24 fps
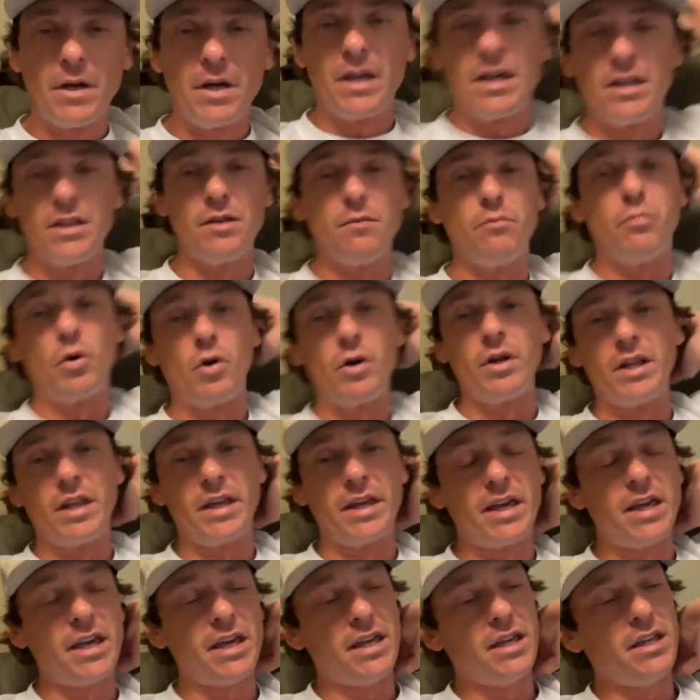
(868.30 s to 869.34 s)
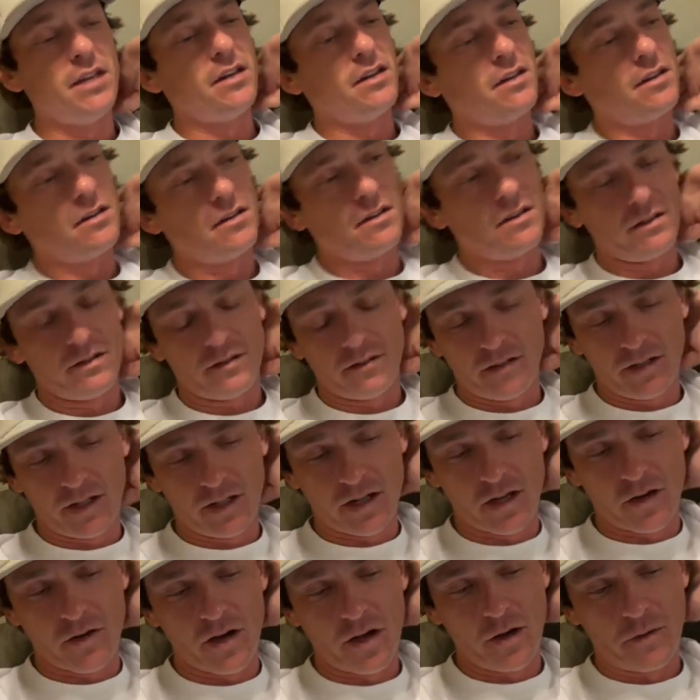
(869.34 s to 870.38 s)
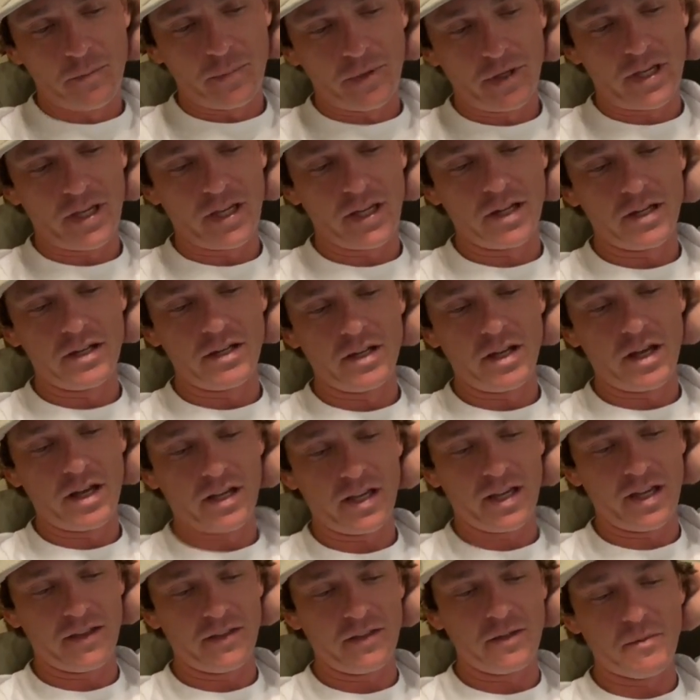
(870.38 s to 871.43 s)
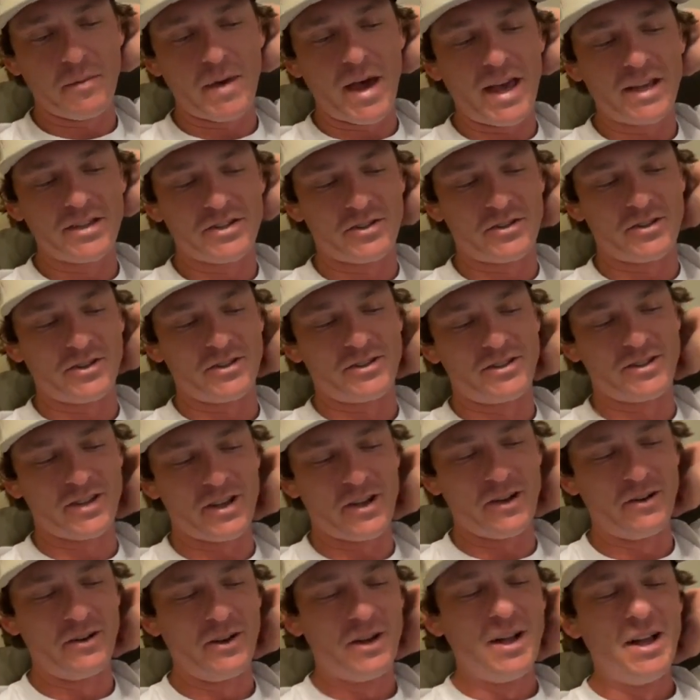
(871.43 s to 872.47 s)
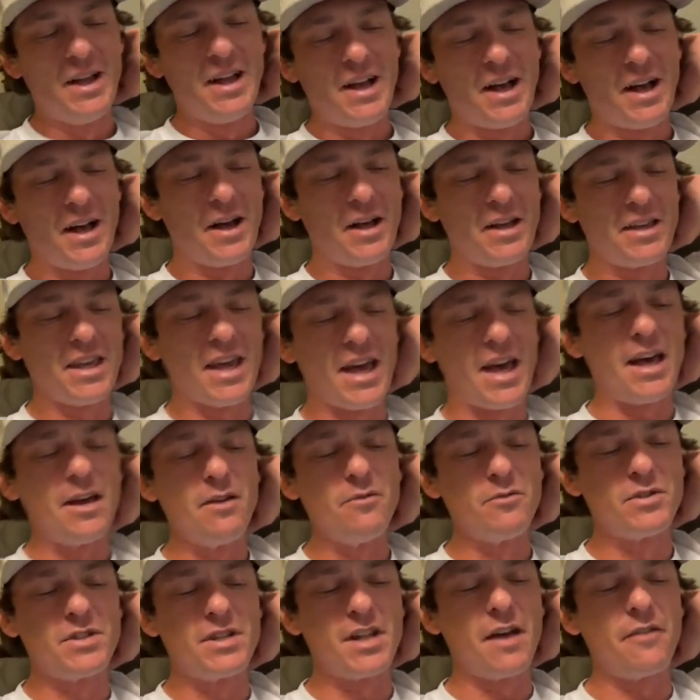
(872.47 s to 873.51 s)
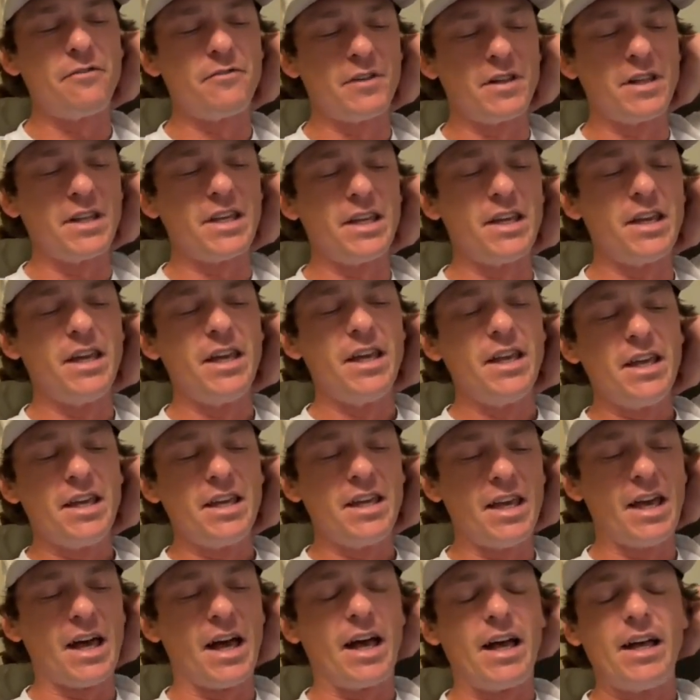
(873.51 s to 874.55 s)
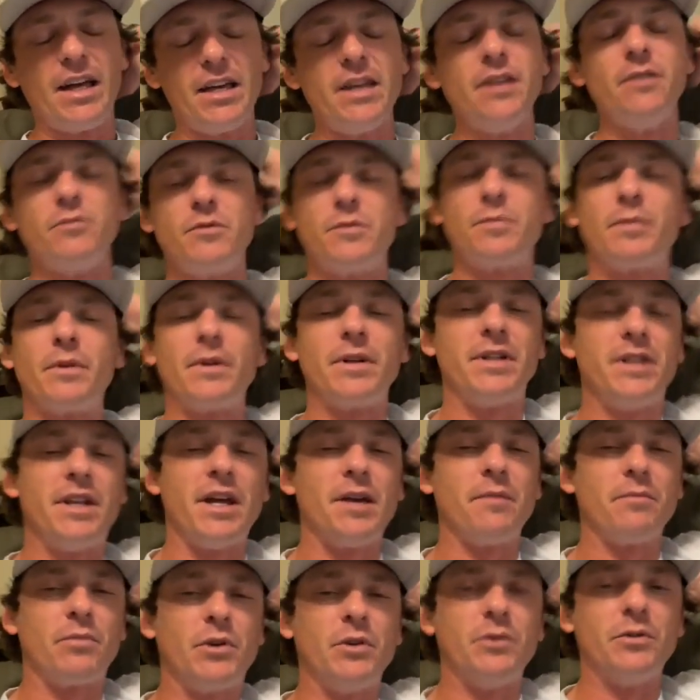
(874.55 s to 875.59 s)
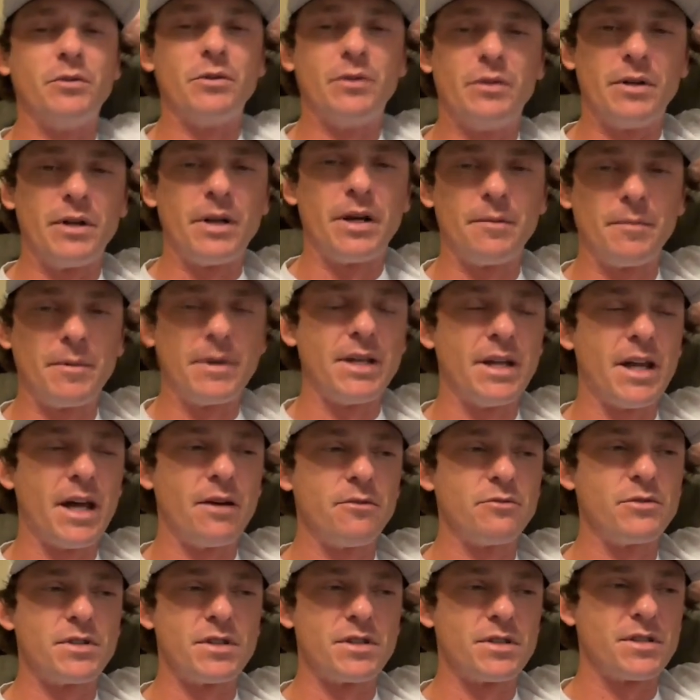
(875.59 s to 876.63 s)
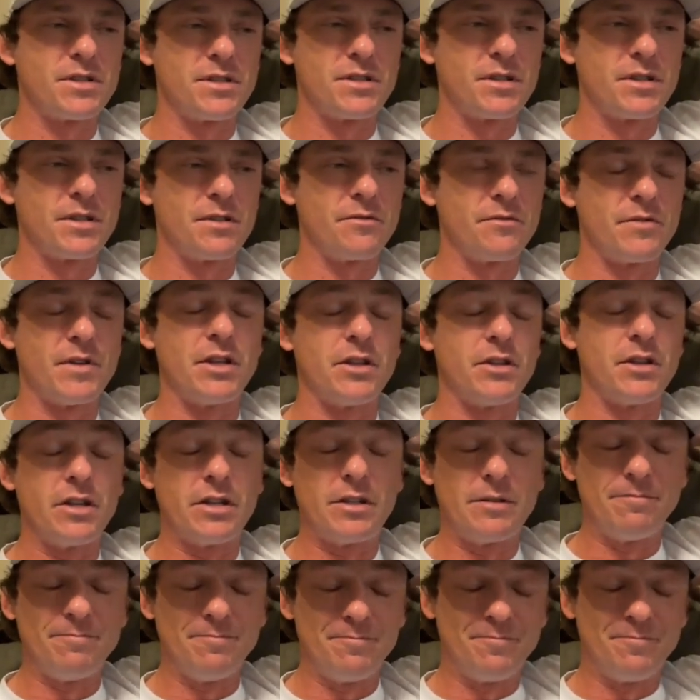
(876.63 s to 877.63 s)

in the boiling heat and you know help a kid uh, get in the master. So uh, yeah, it was definitely yeah, it was pretty damn cool. I mean, I was just feeling good.